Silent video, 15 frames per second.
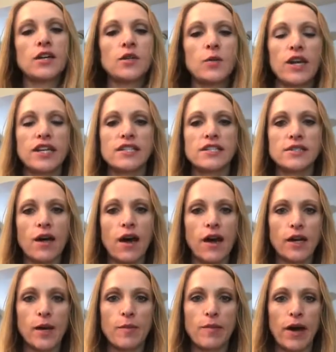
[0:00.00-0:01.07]
wanted to
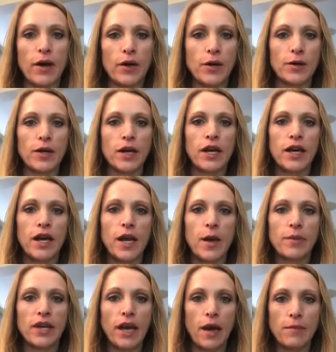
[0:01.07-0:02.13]
talk about
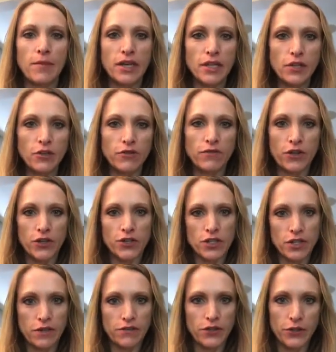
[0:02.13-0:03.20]
becoming a new
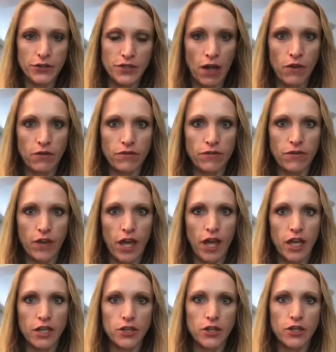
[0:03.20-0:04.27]
version of yourself
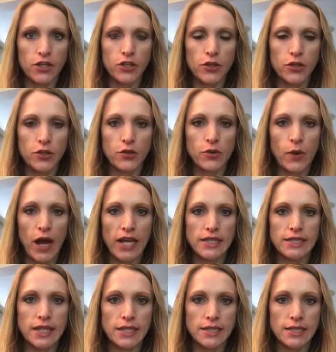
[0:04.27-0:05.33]
and your new
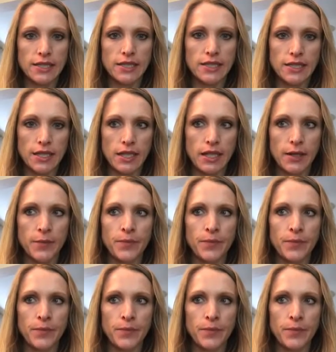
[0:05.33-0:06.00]
identity,